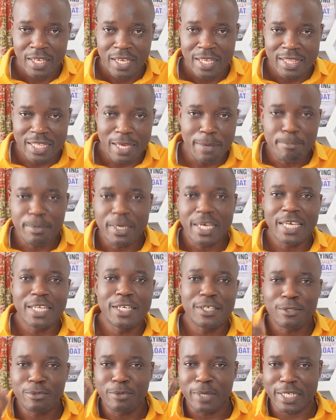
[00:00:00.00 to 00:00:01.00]
They
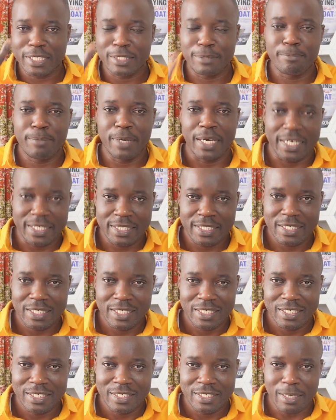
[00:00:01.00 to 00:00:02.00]
begin to expect.
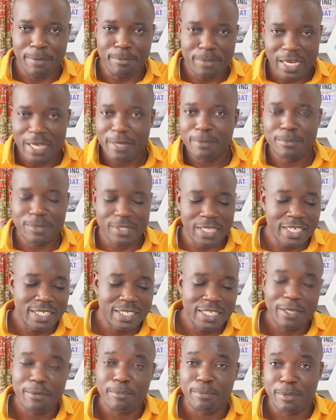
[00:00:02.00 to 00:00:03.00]
Sometimes I
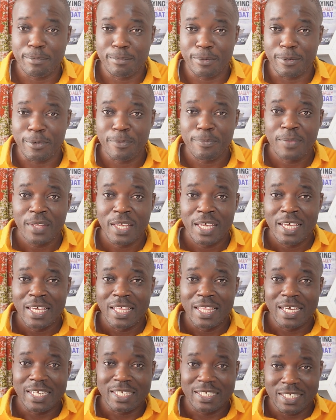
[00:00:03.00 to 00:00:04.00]
tell people
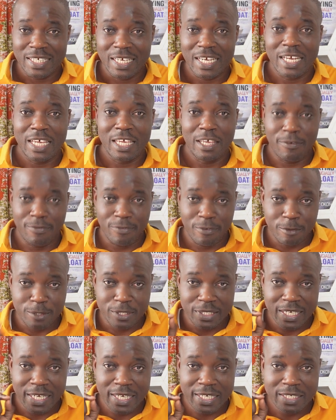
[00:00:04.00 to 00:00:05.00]
that if you
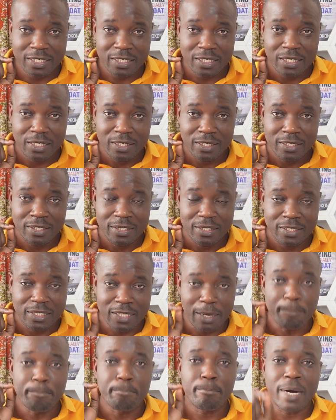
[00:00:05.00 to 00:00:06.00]
send
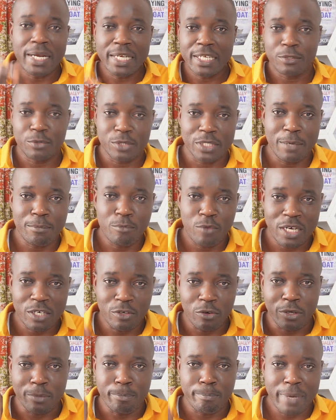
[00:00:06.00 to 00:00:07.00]
some money to someone
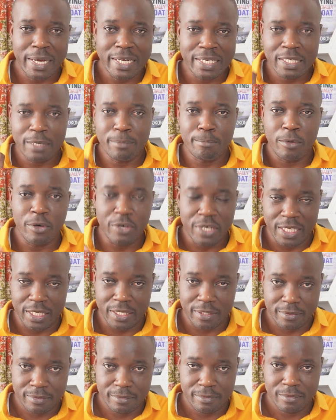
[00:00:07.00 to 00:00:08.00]
on Monday morning
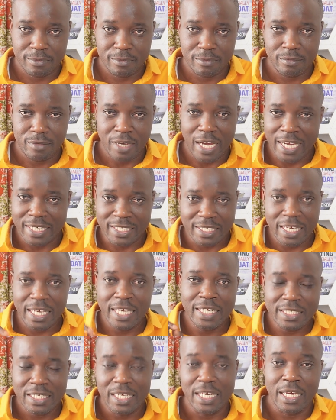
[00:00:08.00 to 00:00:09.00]
at
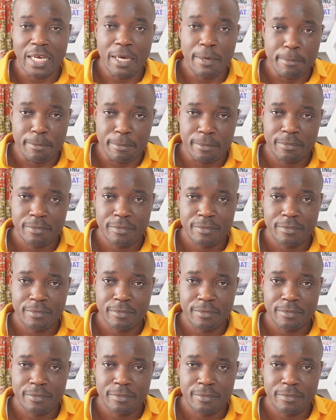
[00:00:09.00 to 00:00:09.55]
8 a.m.,